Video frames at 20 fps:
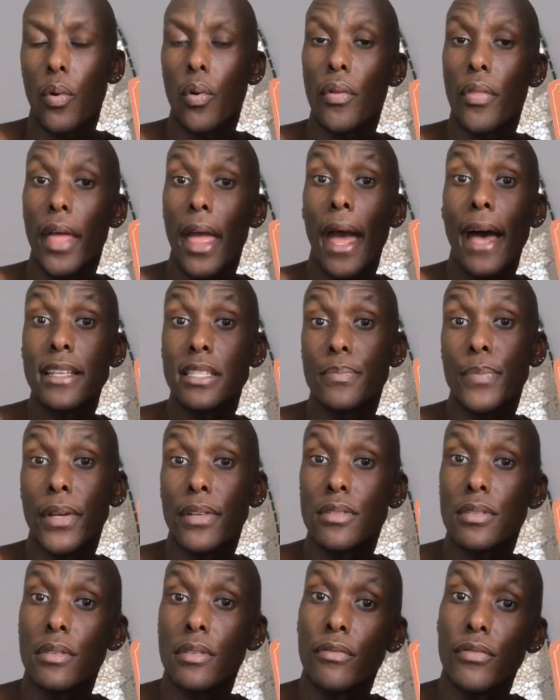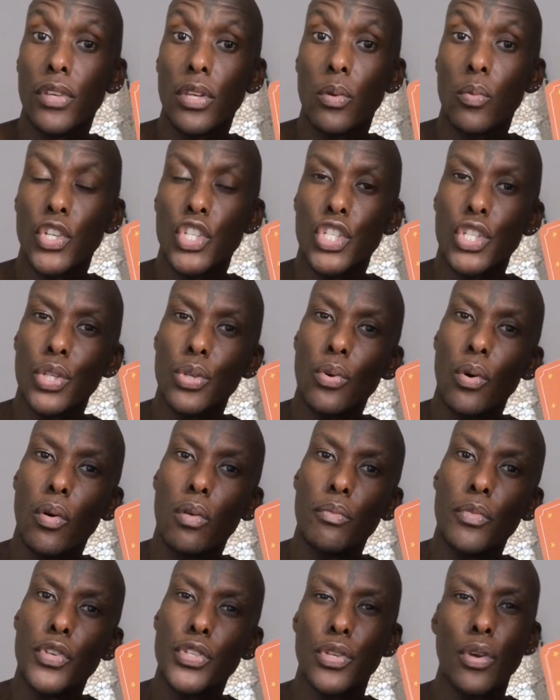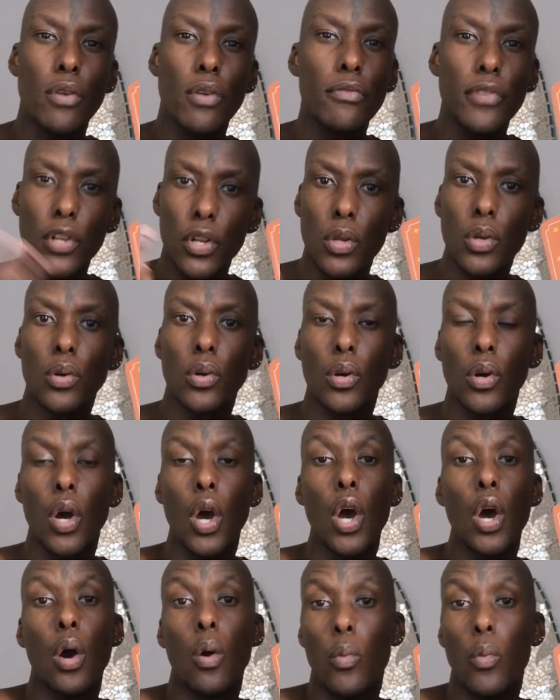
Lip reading: or there are aspects of you which you almost overlook,